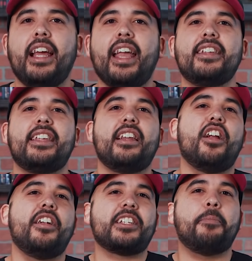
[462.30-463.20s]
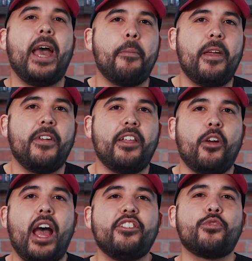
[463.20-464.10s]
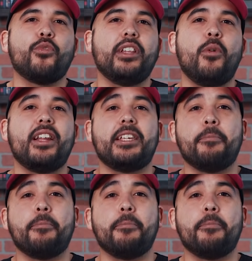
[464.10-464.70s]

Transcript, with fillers: Like I said in our next Batman video, I just really want to